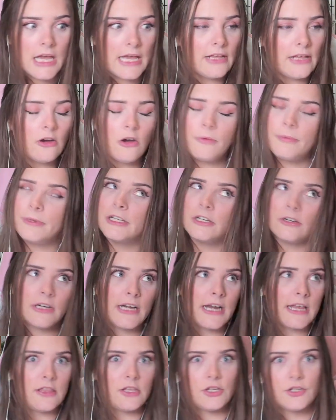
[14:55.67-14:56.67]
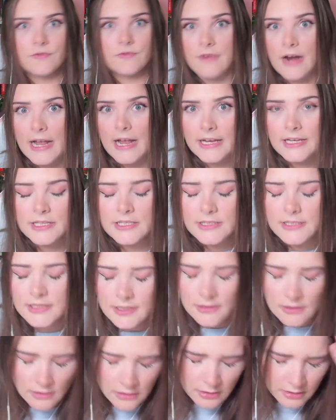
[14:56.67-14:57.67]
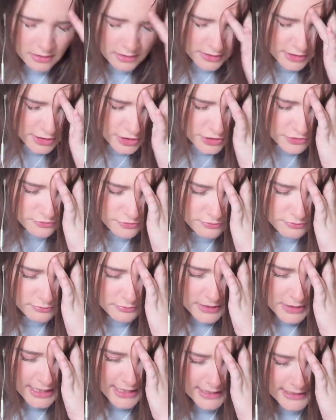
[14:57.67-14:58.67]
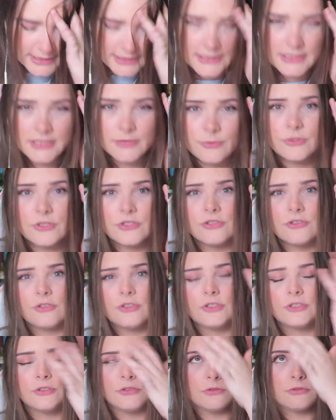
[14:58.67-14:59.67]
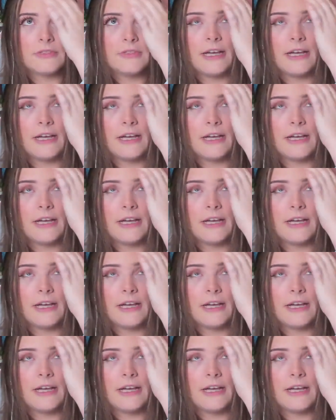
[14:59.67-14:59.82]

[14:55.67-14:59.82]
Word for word: And oh my god, and the dragons? Oh, the dragons were so cool.